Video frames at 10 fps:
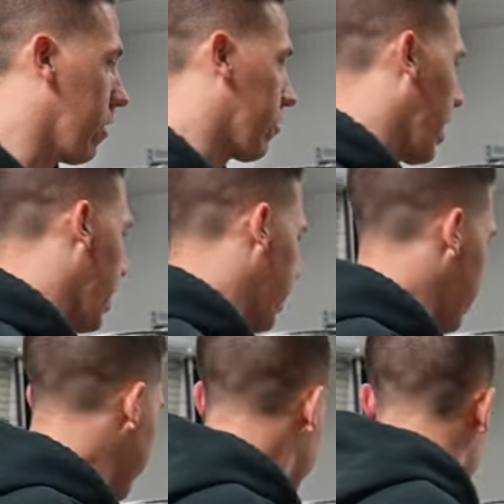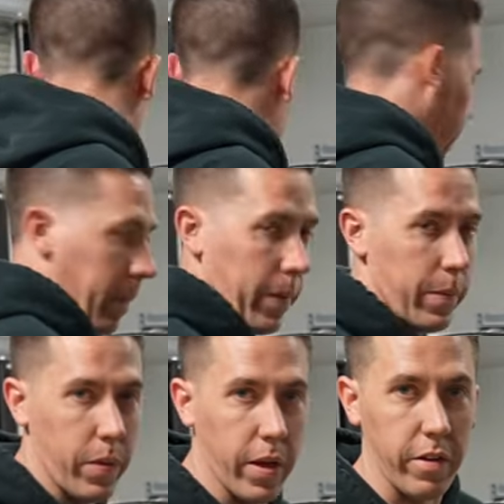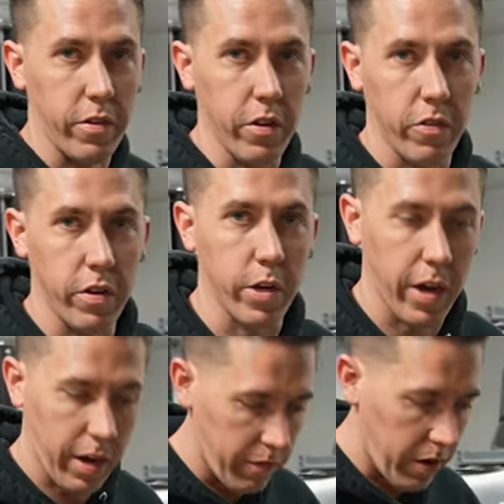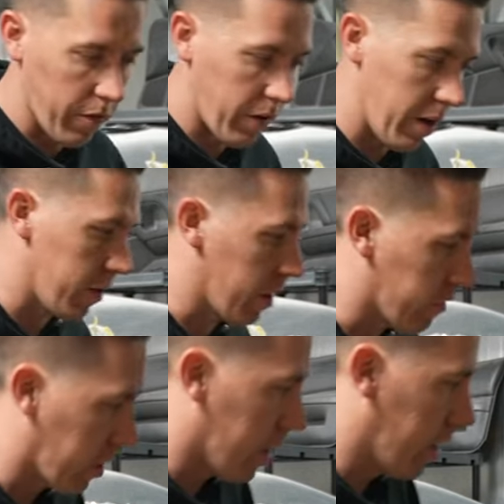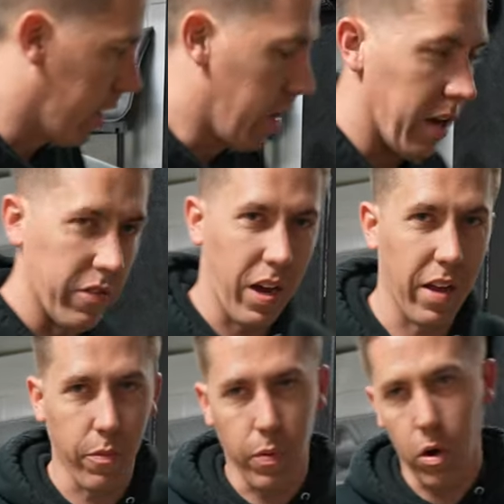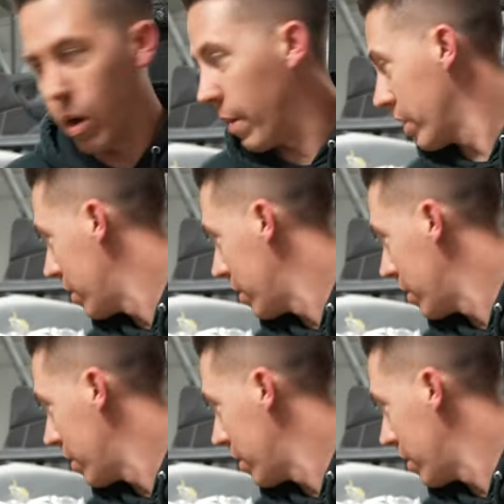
other side. We got people in place just to check and verify everything goes good. Still got some programming